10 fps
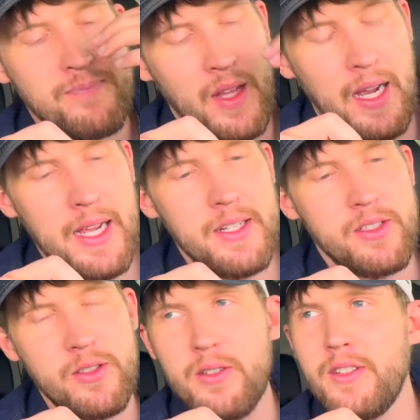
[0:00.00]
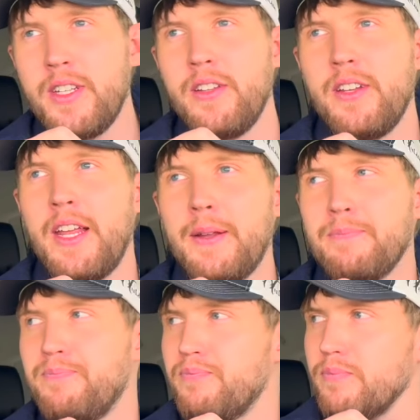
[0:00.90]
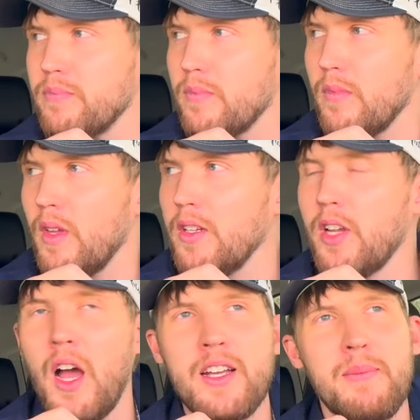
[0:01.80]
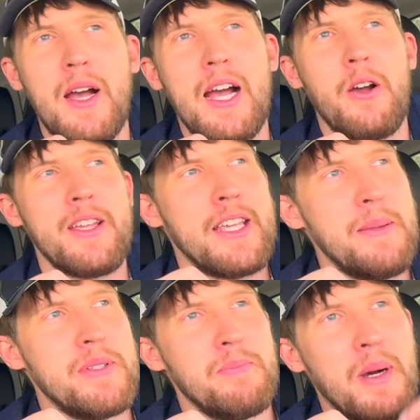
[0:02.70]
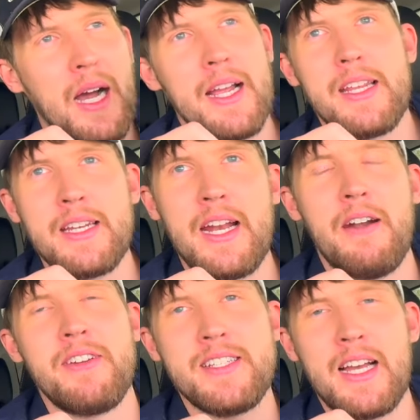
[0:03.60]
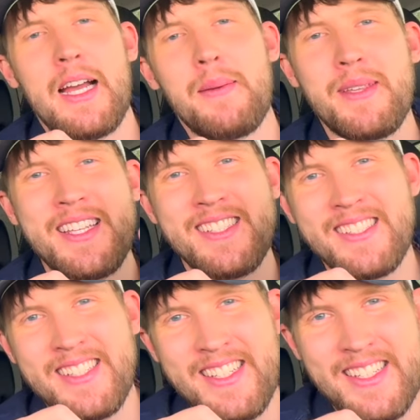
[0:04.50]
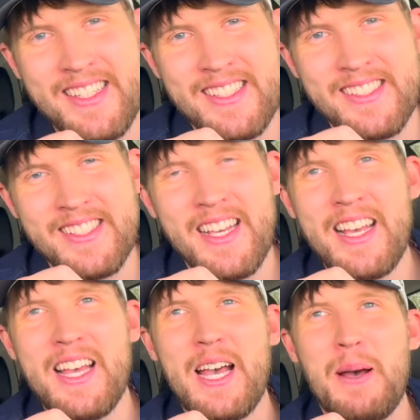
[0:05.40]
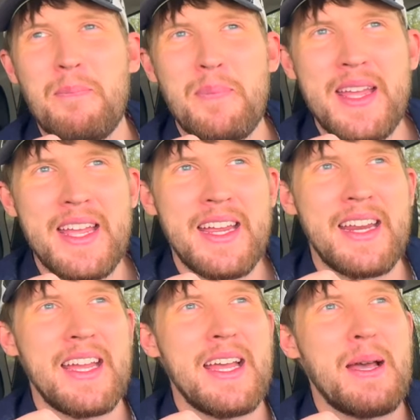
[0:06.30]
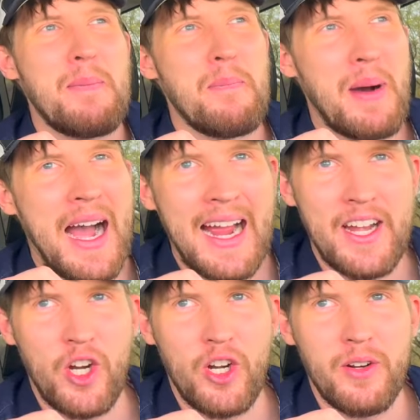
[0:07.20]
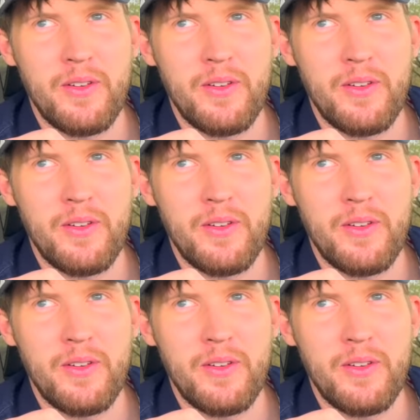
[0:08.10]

I had a student the other day talking about how he keeps buying every time he sees a big buyer,